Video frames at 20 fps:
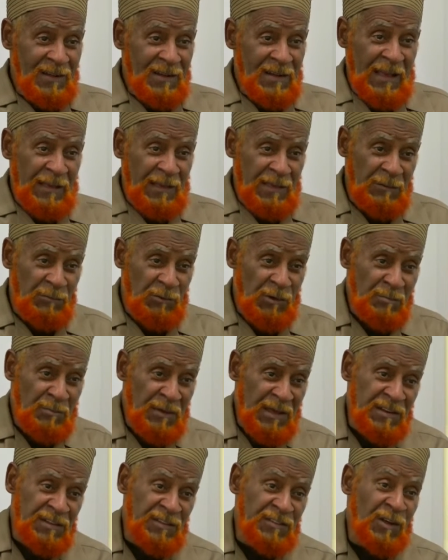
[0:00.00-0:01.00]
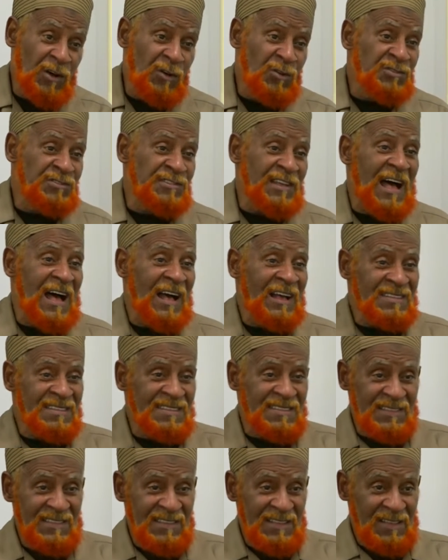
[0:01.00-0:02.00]
Like he would mend his own
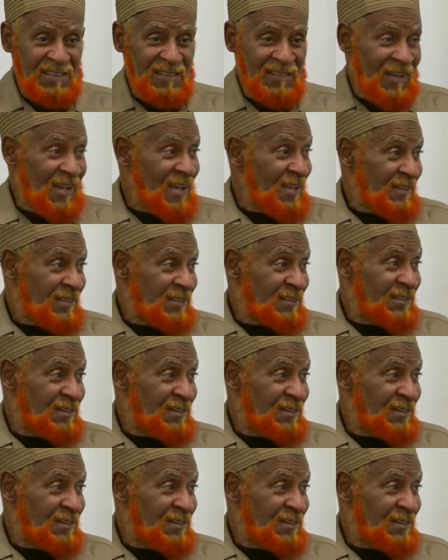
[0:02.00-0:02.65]
socks. Right?